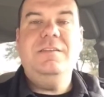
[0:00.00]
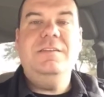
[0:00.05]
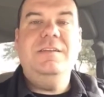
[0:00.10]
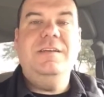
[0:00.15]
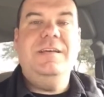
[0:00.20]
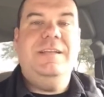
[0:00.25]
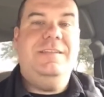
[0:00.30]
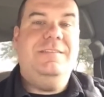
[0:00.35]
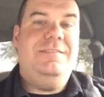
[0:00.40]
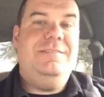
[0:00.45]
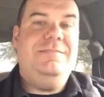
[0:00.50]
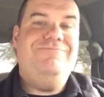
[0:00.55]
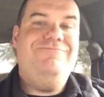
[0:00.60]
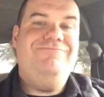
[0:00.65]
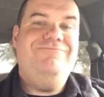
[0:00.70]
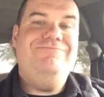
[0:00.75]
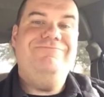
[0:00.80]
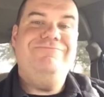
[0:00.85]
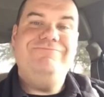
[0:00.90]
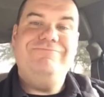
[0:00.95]
And
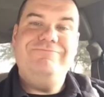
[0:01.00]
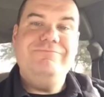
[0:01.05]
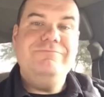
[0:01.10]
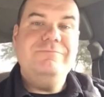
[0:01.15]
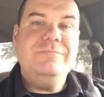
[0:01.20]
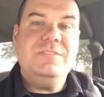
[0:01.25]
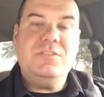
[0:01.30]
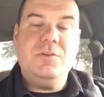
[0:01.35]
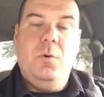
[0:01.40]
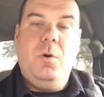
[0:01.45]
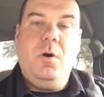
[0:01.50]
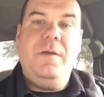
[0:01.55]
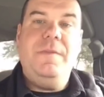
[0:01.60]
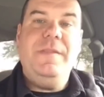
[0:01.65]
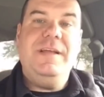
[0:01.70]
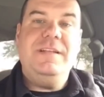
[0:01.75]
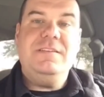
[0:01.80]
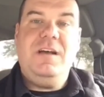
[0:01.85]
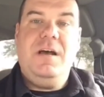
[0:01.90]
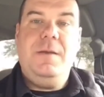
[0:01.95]
so
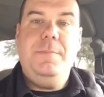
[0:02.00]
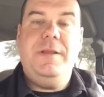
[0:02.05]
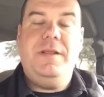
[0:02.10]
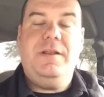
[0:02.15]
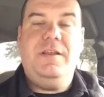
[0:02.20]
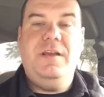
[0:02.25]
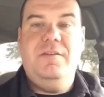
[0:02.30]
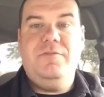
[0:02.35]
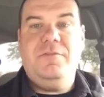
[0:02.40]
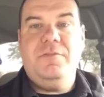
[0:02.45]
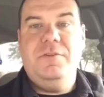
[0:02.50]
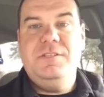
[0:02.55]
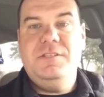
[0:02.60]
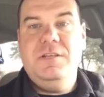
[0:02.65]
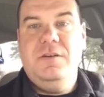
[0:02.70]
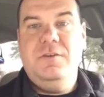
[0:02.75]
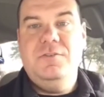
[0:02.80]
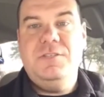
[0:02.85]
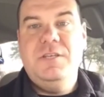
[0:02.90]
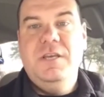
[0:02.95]
on that topic, gun-free
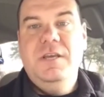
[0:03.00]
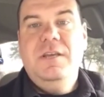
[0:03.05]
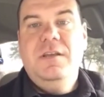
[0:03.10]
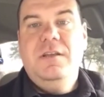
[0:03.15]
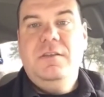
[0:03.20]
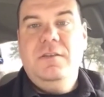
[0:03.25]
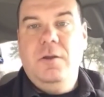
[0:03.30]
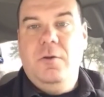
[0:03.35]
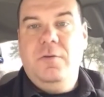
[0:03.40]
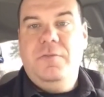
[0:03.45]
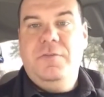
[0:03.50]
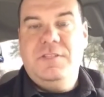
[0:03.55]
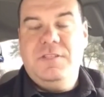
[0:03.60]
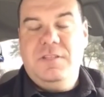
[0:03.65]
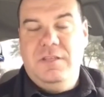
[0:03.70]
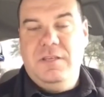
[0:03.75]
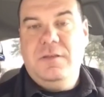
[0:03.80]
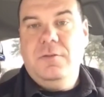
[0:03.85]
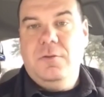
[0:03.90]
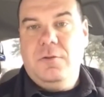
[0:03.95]
zones, know if
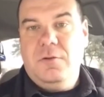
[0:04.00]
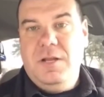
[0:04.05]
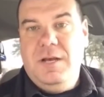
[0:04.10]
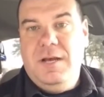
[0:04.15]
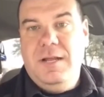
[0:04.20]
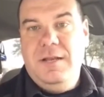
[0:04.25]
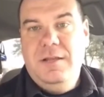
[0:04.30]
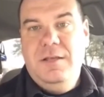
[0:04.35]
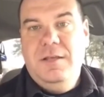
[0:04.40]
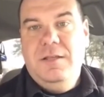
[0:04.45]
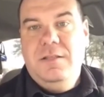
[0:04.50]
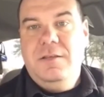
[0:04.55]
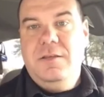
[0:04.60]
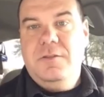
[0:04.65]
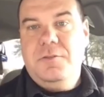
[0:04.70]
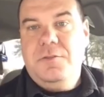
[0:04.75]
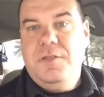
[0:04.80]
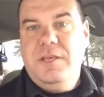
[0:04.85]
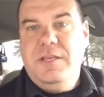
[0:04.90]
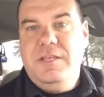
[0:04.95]
it's legal or not.
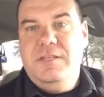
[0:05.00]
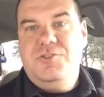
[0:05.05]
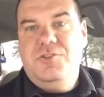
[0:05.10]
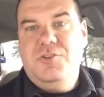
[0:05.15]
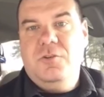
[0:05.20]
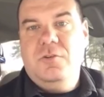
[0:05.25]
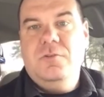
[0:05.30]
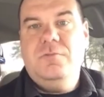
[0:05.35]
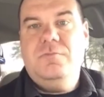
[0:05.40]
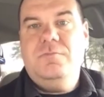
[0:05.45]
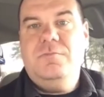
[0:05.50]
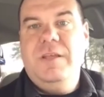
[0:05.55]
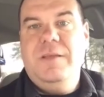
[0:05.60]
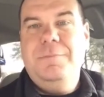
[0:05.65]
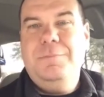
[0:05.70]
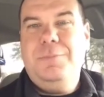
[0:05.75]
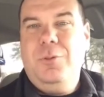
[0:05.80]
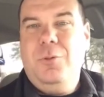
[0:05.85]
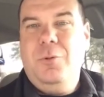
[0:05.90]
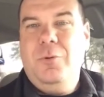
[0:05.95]
The other thing is your
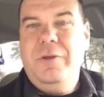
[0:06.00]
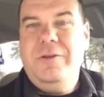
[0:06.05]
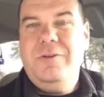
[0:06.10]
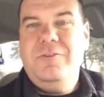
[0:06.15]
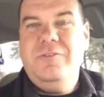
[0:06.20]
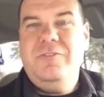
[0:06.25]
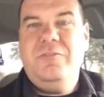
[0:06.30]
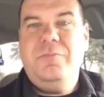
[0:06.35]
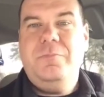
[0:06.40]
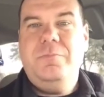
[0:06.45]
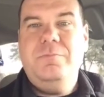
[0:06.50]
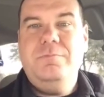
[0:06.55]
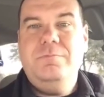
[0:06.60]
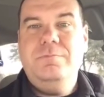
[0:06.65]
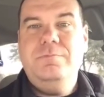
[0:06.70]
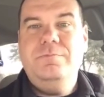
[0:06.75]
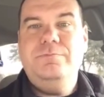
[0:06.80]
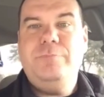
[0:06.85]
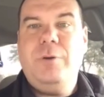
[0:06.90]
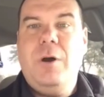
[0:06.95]
employer's
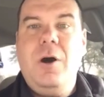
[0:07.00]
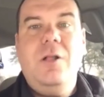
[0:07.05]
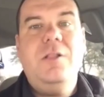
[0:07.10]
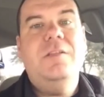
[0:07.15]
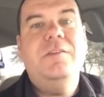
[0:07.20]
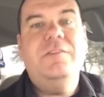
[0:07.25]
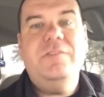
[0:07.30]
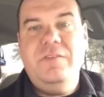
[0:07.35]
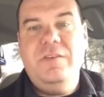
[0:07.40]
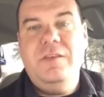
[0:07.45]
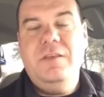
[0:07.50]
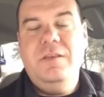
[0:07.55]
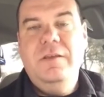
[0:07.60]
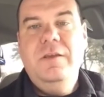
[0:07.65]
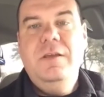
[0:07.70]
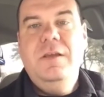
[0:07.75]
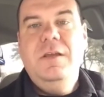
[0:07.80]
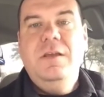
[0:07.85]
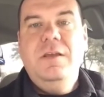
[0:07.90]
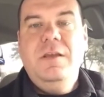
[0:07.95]
policy,
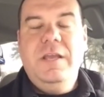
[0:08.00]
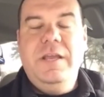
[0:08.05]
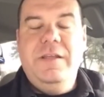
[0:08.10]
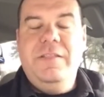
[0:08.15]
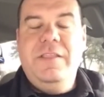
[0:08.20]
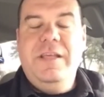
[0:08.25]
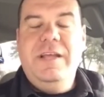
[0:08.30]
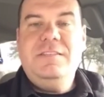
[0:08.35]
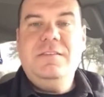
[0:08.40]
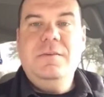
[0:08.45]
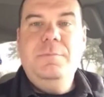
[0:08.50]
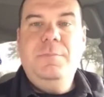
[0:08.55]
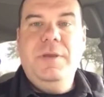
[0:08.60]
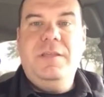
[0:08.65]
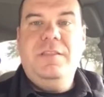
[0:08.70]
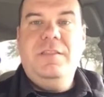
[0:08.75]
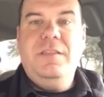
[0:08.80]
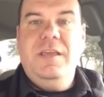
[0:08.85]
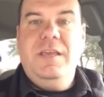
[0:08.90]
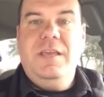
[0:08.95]
and that's a
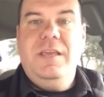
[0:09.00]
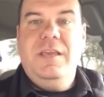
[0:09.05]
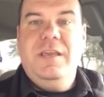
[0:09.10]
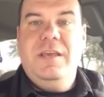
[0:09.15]
big thing.